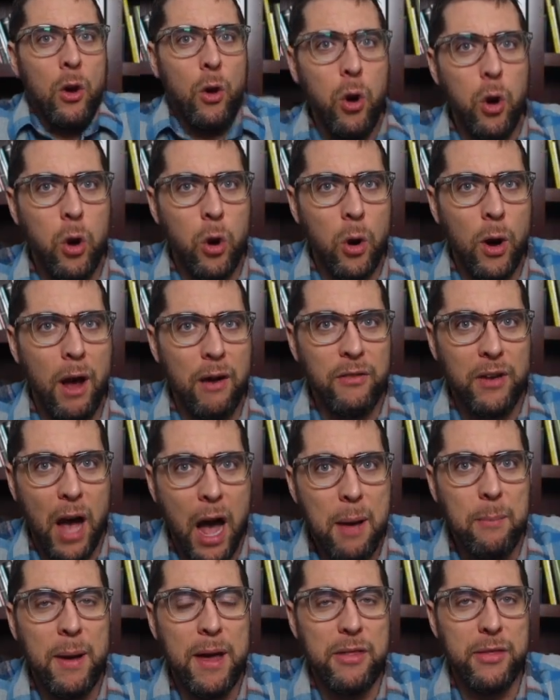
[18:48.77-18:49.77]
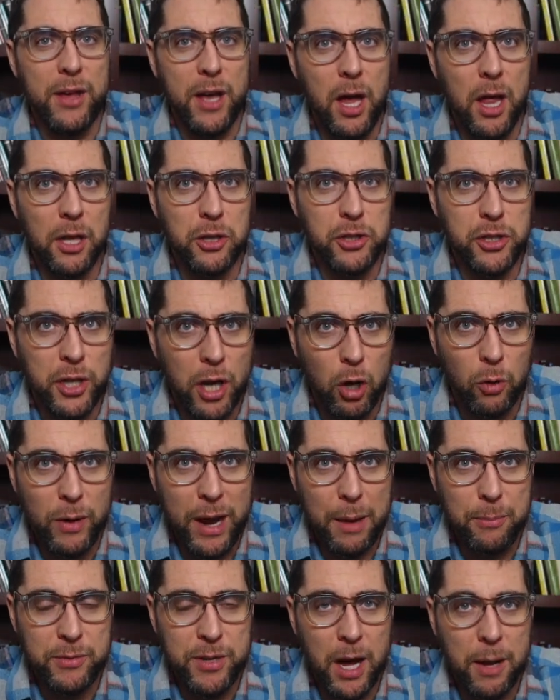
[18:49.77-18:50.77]
whew, i've got my theology all
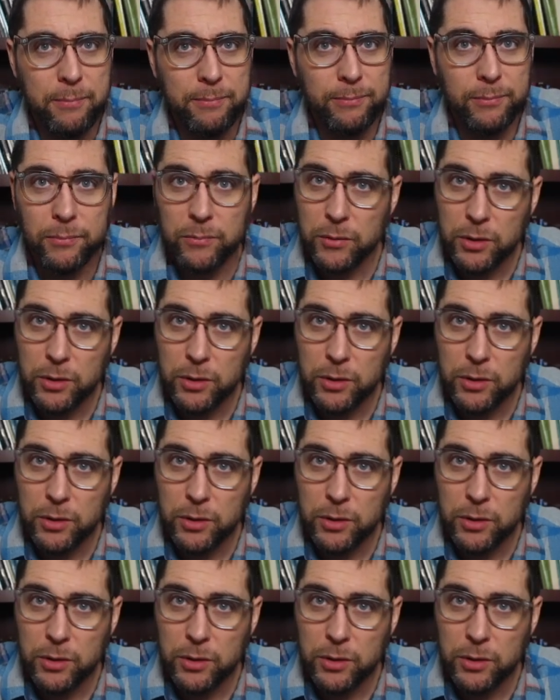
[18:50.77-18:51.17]
wrapped up